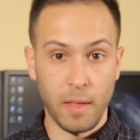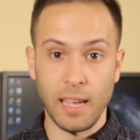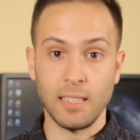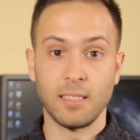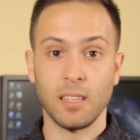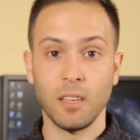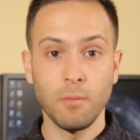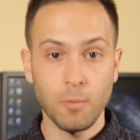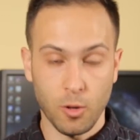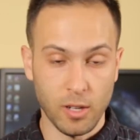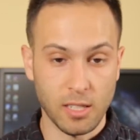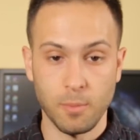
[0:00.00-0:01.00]
Easter,
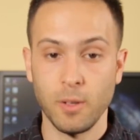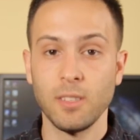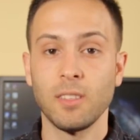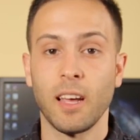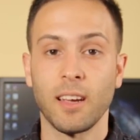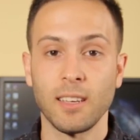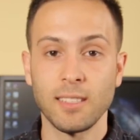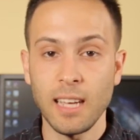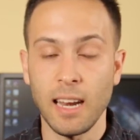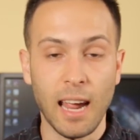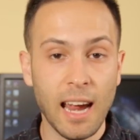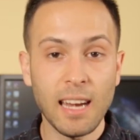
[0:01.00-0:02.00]
Christmas, like I
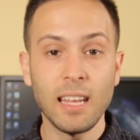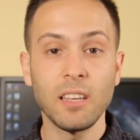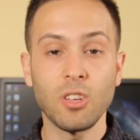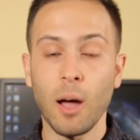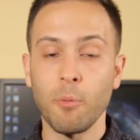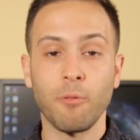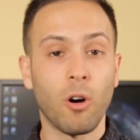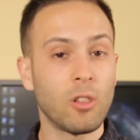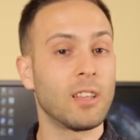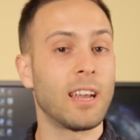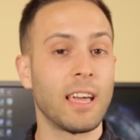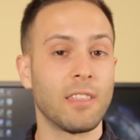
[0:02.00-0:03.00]
said, any type of
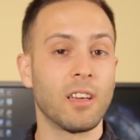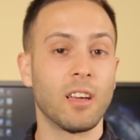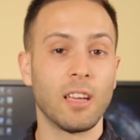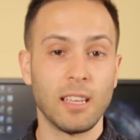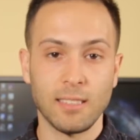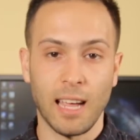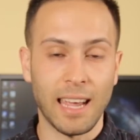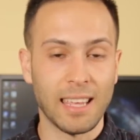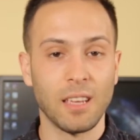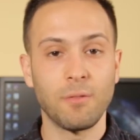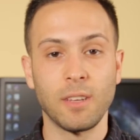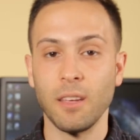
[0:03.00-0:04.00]
holiday that is a
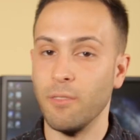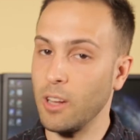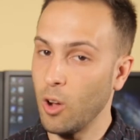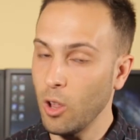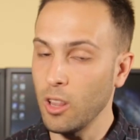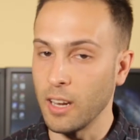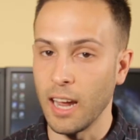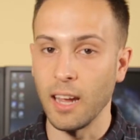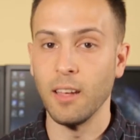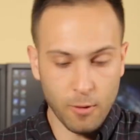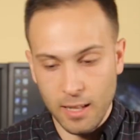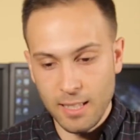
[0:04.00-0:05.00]
gift giving
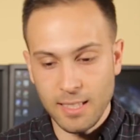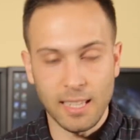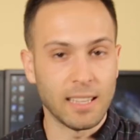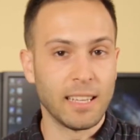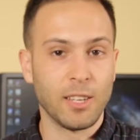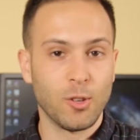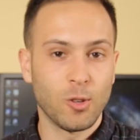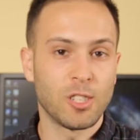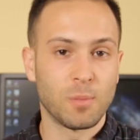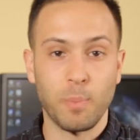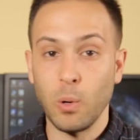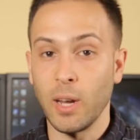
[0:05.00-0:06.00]
holiday. Realistically, you're
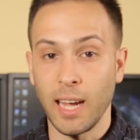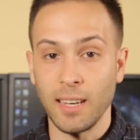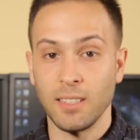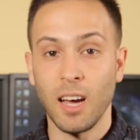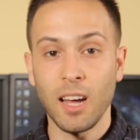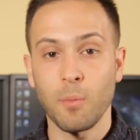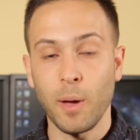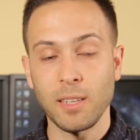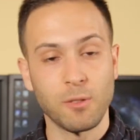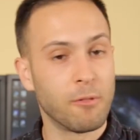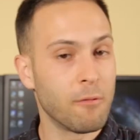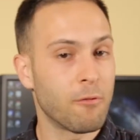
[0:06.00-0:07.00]
just building a
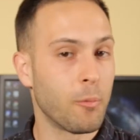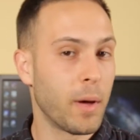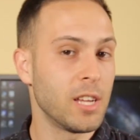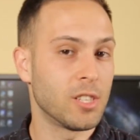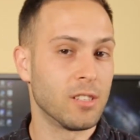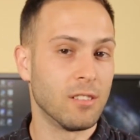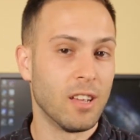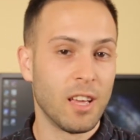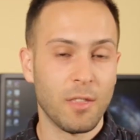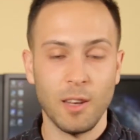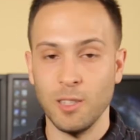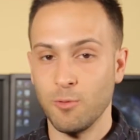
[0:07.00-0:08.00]
database of information
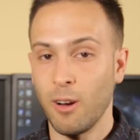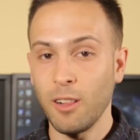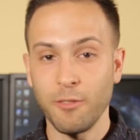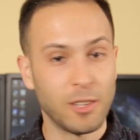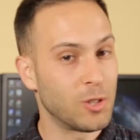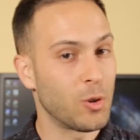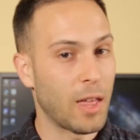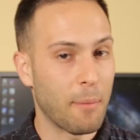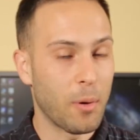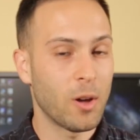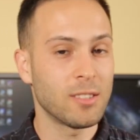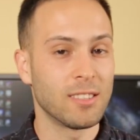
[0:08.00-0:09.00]
that is relevant to
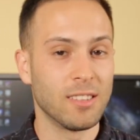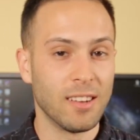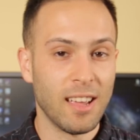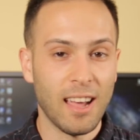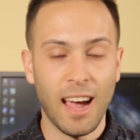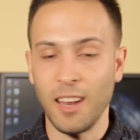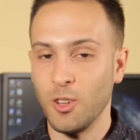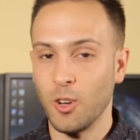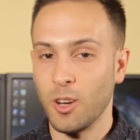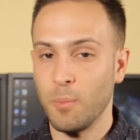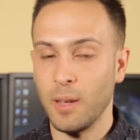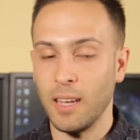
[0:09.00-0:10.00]
that person, and you're
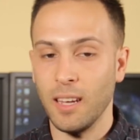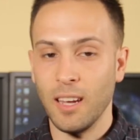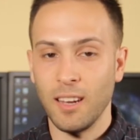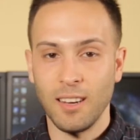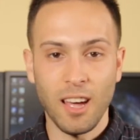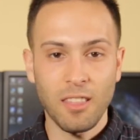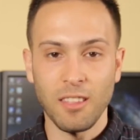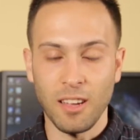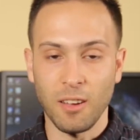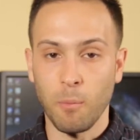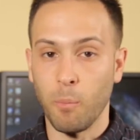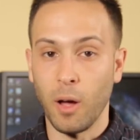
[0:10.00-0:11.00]
going to be
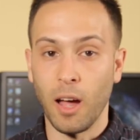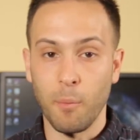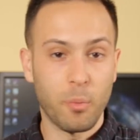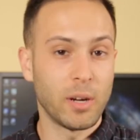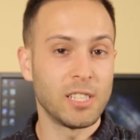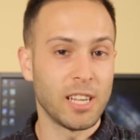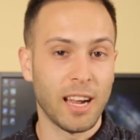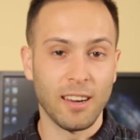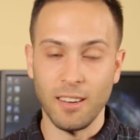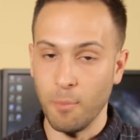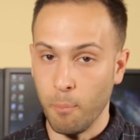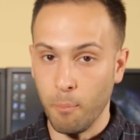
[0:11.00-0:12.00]
nothing but
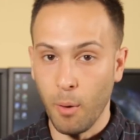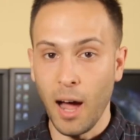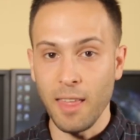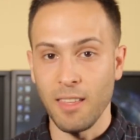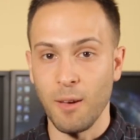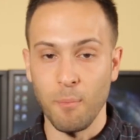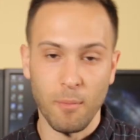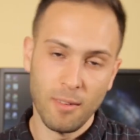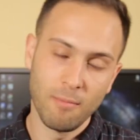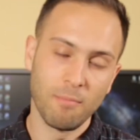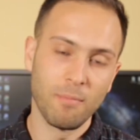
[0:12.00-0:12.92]
appreciated by them